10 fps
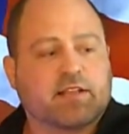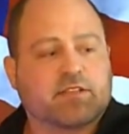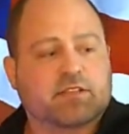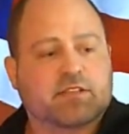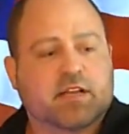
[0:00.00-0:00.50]
He
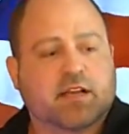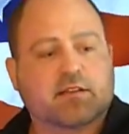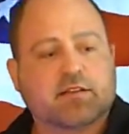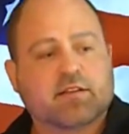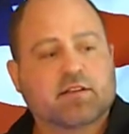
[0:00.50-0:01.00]
just
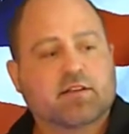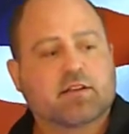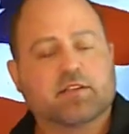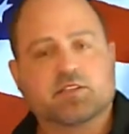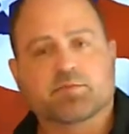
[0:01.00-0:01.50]

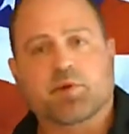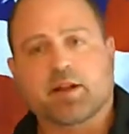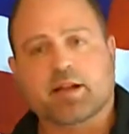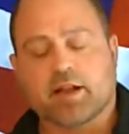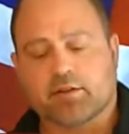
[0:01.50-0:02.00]

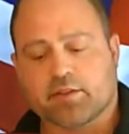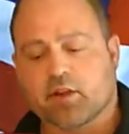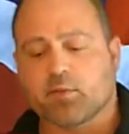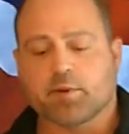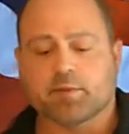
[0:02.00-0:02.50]
brought it out into the
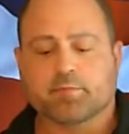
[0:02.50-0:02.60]
open.